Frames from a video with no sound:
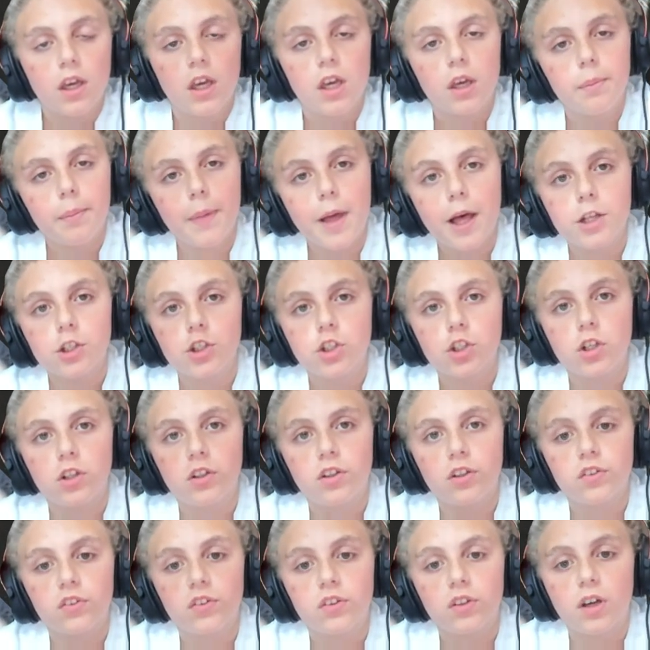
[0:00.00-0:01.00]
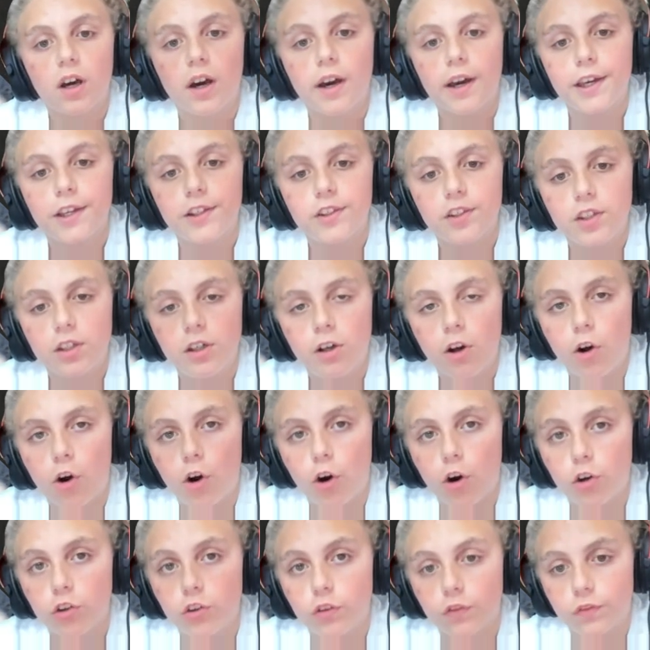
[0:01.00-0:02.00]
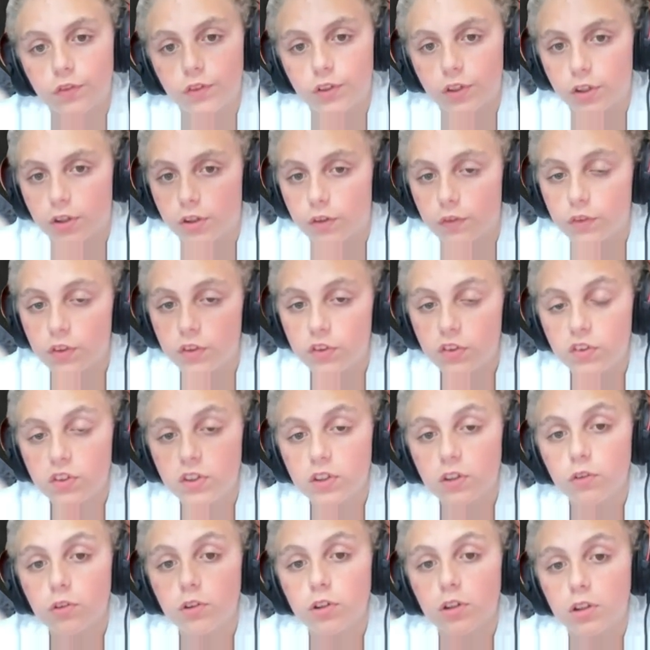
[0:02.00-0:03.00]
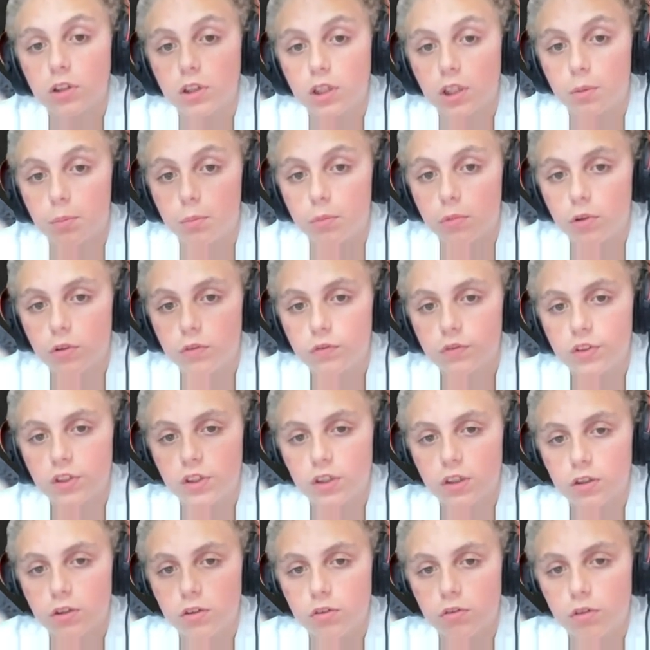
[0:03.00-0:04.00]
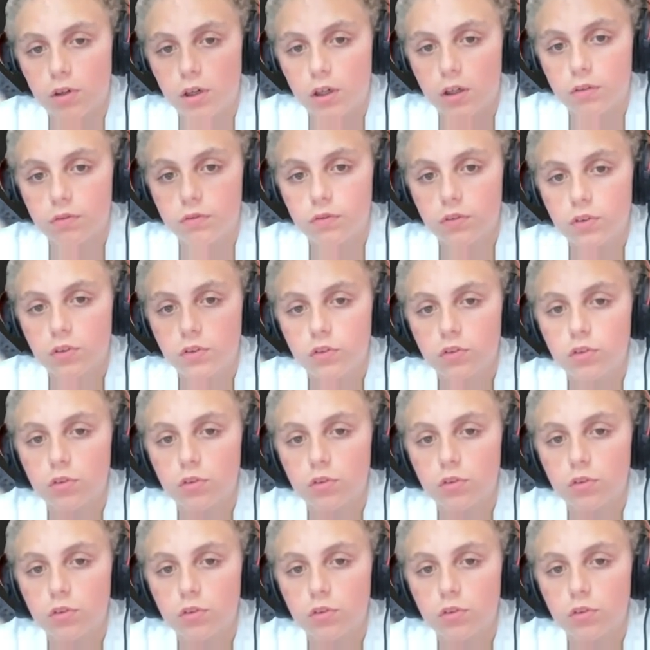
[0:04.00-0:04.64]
Imagine it as the ID card of the aircraft, the serial number of the aircraft.